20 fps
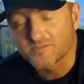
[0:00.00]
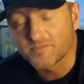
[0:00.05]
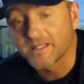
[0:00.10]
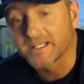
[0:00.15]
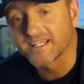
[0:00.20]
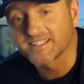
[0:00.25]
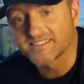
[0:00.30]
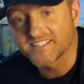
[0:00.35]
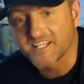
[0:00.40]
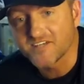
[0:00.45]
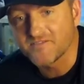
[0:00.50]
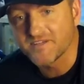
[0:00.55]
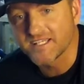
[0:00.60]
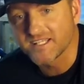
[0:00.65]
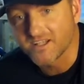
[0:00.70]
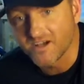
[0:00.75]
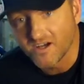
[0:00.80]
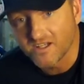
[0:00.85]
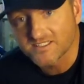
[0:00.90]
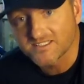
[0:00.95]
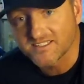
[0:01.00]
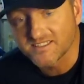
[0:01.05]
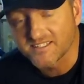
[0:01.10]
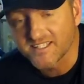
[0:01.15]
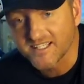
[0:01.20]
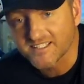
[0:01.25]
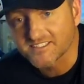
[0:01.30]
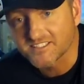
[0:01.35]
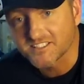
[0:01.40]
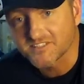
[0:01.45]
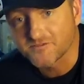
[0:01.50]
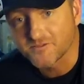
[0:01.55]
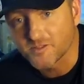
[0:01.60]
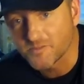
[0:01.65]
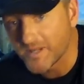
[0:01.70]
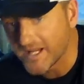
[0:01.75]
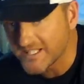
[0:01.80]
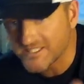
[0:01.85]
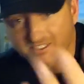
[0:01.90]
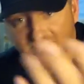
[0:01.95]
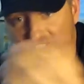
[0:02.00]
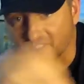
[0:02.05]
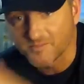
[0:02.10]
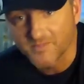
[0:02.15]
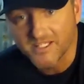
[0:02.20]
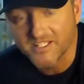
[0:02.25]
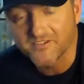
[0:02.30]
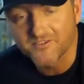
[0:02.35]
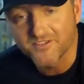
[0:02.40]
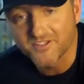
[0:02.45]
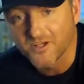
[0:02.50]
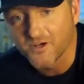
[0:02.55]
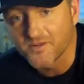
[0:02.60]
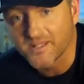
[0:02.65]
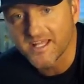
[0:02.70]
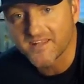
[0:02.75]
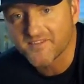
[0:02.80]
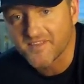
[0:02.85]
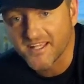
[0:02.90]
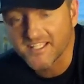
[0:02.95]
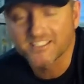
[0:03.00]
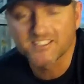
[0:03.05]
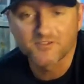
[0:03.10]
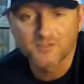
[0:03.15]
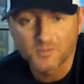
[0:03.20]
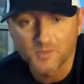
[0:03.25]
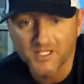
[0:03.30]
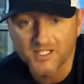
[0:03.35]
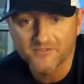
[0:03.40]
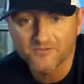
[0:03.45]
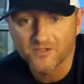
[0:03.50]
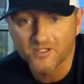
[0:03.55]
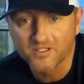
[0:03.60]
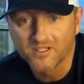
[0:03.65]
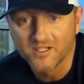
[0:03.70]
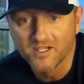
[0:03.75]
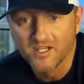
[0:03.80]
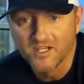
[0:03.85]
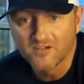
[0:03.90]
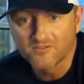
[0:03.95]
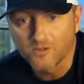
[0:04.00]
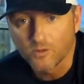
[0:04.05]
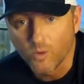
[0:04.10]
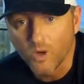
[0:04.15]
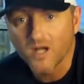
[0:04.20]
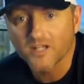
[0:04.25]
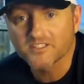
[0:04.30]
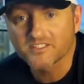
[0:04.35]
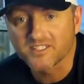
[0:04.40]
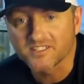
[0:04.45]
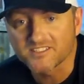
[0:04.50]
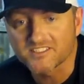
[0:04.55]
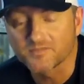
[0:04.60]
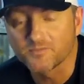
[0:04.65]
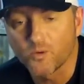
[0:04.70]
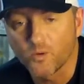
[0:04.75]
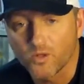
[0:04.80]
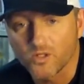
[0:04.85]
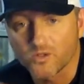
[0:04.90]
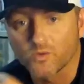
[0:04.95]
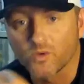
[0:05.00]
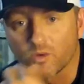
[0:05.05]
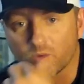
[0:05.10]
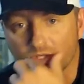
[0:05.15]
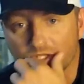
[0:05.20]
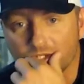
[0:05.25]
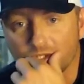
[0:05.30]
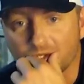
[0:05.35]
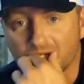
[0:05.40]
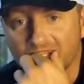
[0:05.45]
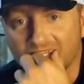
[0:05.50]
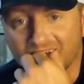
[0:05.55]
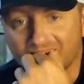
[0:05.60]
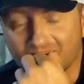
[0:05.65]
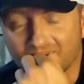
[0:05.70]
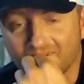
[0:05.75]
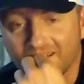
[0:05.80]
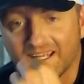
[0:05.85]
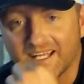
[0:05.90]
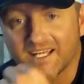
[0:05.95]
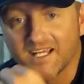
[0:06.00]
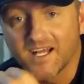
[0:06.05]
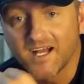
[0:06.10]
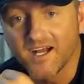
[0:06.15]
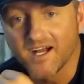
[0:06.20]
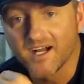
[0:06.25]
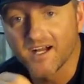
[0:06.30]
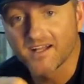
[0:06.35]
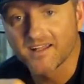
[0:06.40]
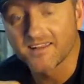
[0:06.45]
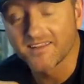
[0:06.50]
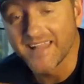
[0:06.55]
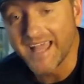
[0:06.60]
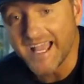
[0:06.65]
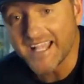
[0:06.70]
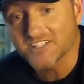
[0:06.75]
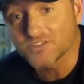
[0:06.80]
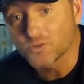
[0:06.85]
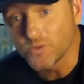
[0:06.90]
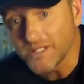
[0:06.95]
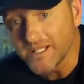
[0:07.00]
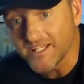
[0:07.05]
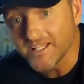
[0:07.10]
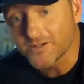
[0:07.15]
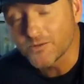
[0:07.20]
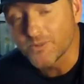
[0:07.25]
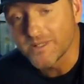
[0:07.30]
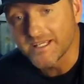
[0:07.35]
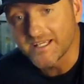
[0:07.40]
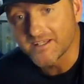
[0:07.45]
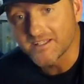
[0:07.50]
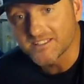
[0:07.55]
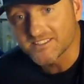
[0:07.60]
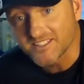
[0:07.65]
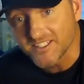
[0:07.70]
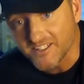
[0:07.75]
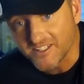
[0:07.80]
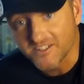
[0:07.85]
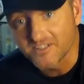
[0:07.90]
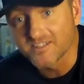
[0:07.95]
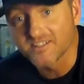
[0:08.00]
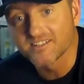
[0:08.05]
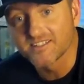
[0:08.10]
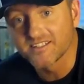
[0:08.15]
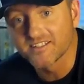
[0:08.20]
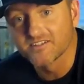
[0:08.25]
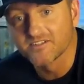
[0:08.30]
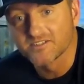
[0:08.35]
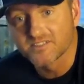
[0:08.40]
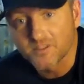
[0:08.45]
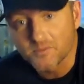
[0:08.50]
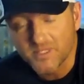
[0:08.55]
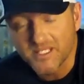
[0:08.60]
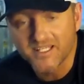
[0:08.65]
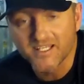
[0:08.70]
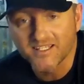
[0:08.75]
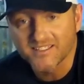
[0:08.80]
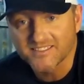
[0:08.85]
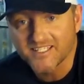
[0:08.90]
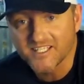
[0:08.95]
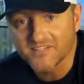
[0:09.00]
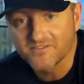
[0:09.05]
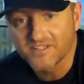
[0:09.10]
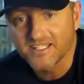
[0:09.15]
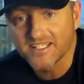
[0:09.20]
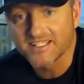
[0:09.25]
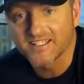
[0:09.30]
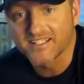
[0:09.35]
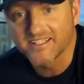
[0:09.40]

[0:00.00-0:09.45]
been on TV in Austin, Texas for the past year. Many of you know that. Thanks everybody for, for watching and supporting what we're doing here. Uh, last week, we secured a deal to get on TV in